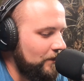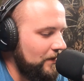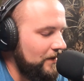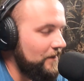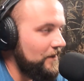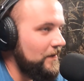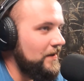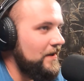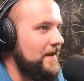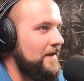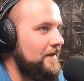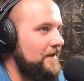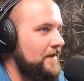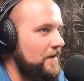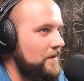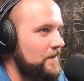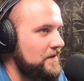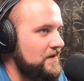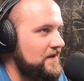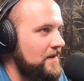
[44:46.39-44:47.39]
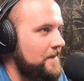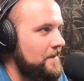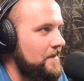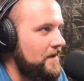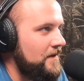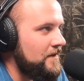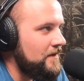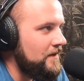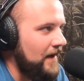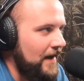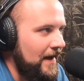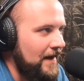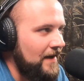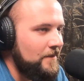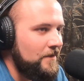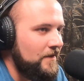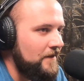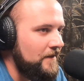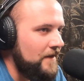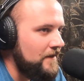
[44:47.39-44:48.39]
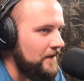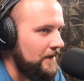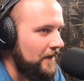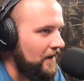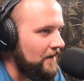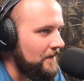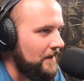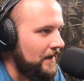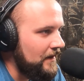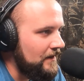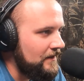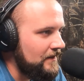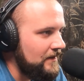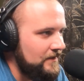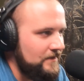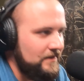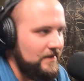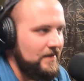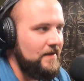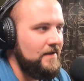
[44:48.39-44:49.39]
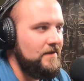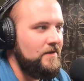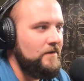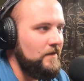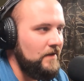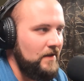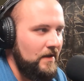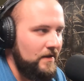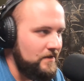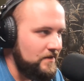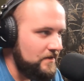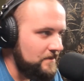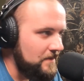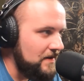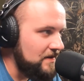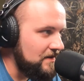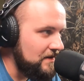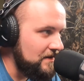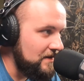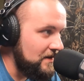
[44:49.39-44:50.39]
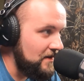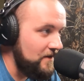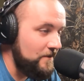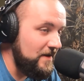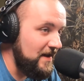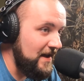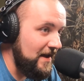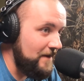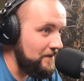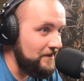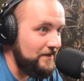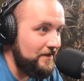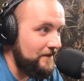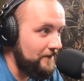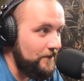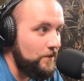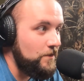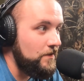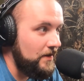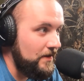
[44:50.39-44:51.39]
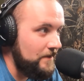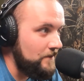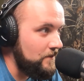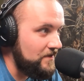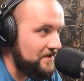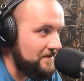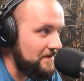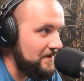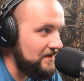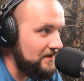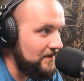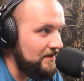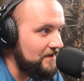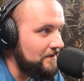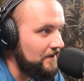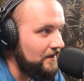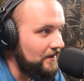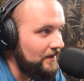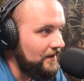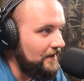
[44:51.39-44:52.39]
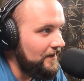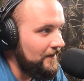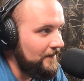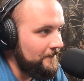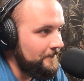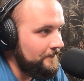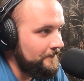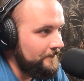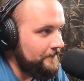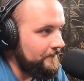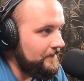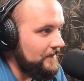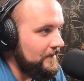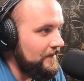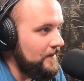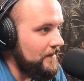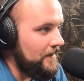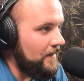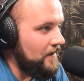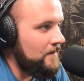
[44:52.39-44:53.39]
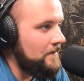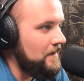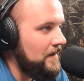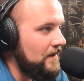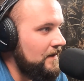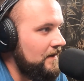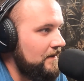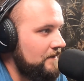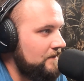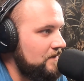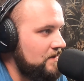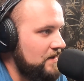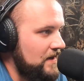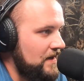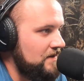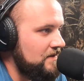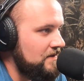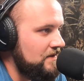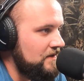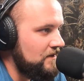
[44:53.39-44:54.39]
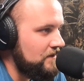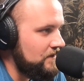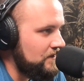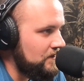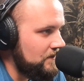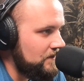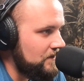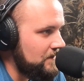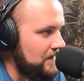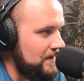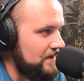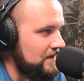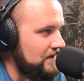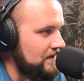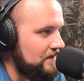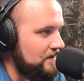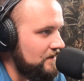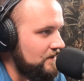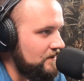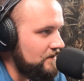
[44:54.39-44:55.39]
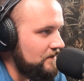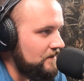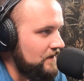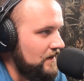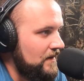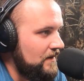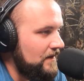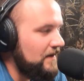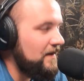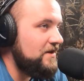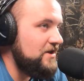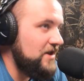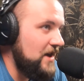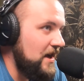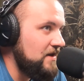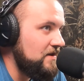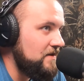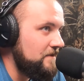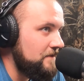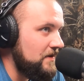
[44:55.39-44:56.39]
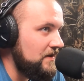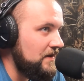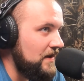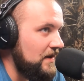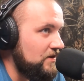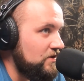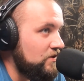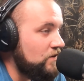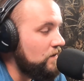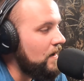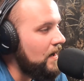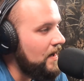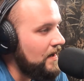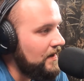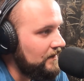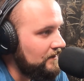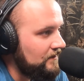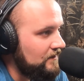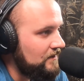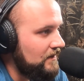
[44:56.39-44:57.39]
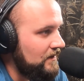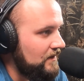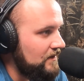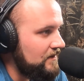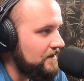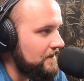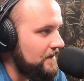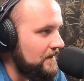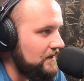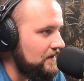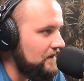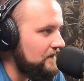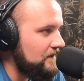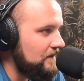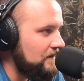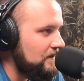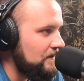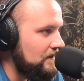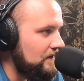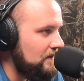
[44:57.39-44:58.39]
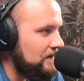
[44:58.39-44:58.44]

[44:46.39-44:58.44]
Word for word: what what if there was some other animal? Have you ever thought about that? Like get into another species? I know we can't really afford any more species, but have you ever thought about like changing to a new species or not changing, but like trying to hunt something different?